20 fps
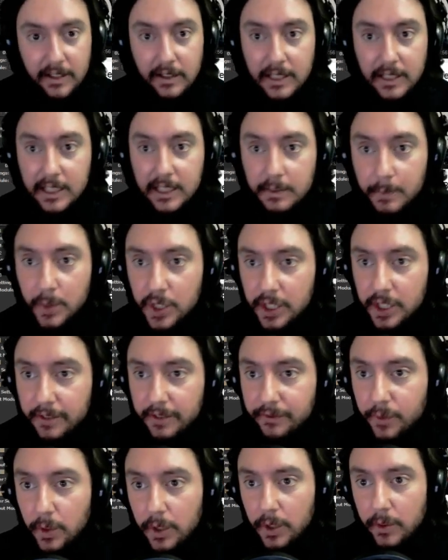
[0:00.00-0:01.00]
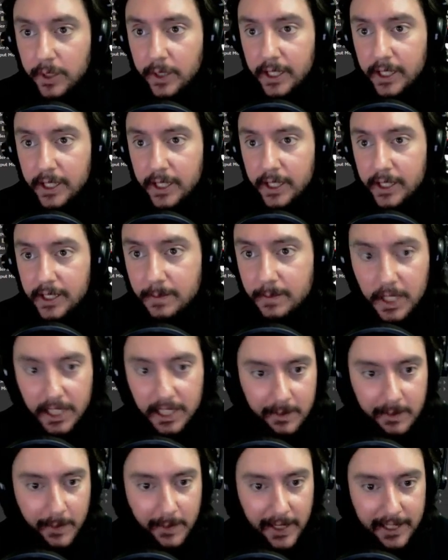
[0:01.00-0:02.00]
So let's push it forward as
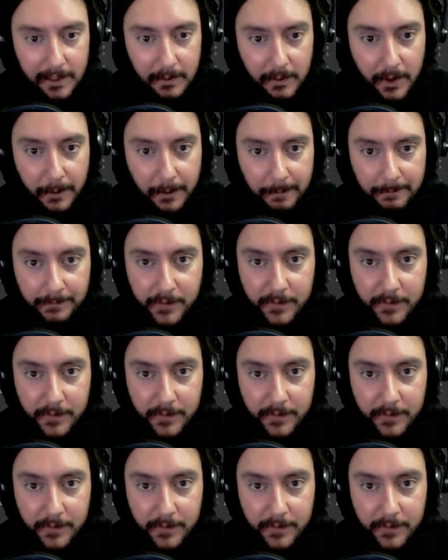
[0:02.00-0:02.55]
much as possible.